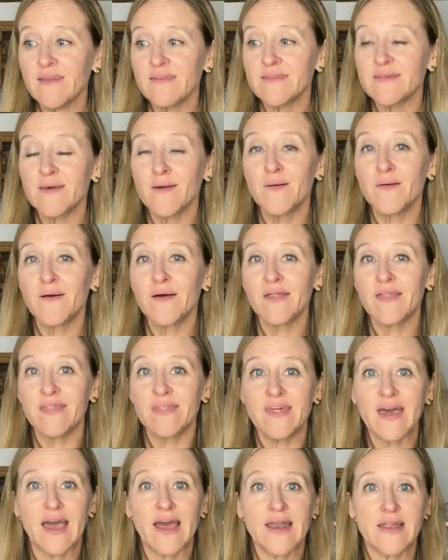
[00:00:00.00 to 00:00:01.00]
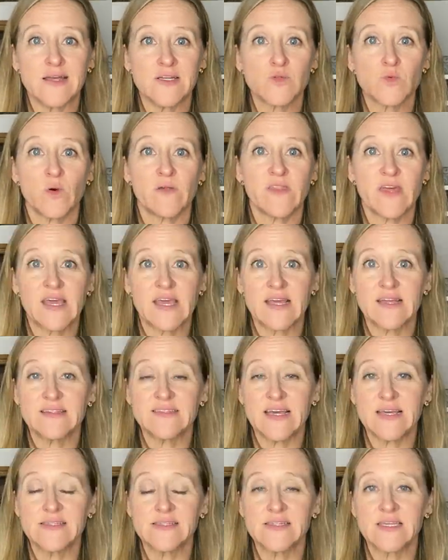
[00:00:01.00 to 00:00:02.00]
So that is one that
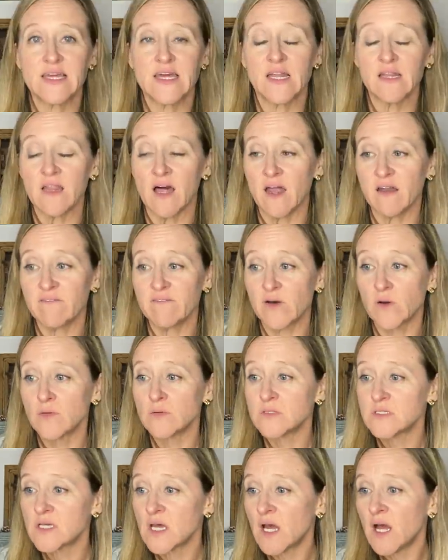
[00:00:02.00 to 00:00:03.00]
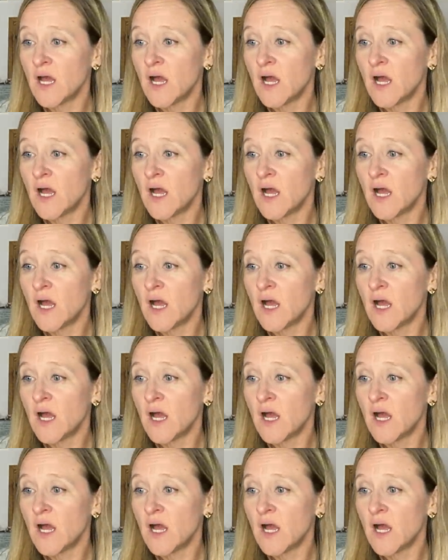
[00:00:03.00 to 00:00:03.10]
tends to get a lot of votes.